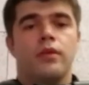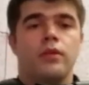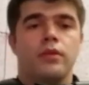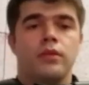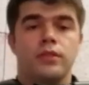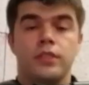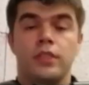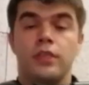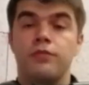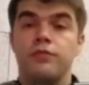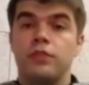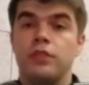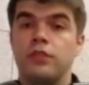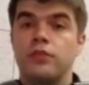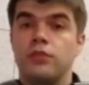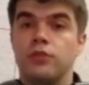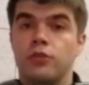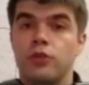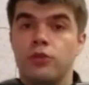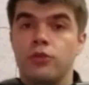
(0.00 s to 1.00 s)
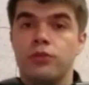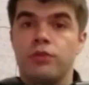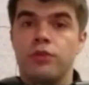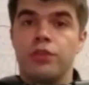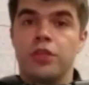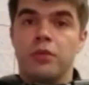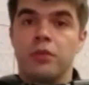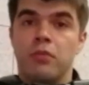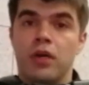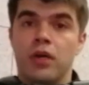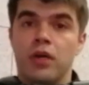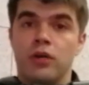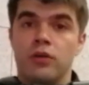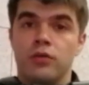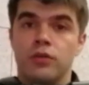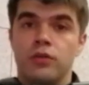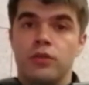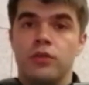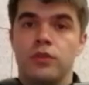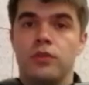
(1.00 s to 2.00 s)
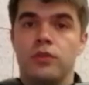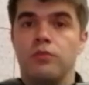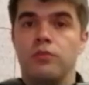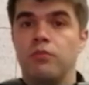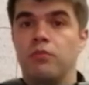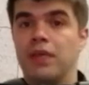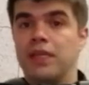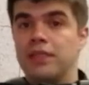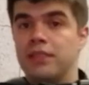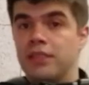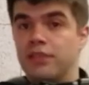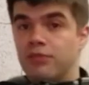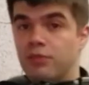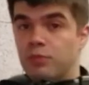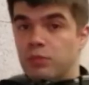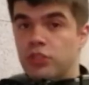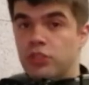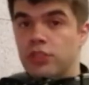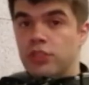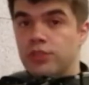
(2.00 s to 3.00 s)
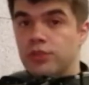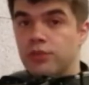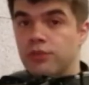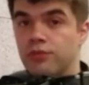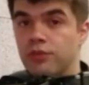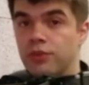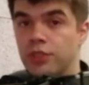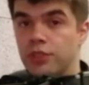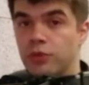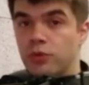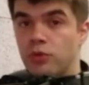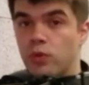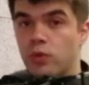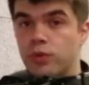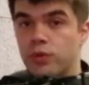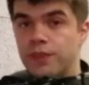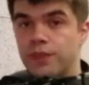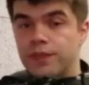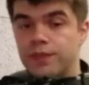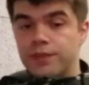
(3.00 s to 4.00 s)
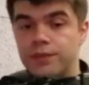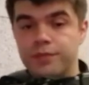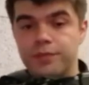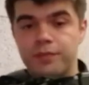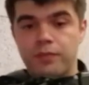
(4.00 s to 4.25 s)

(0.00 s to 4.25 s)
Something to note about bending the pitches on the accordion: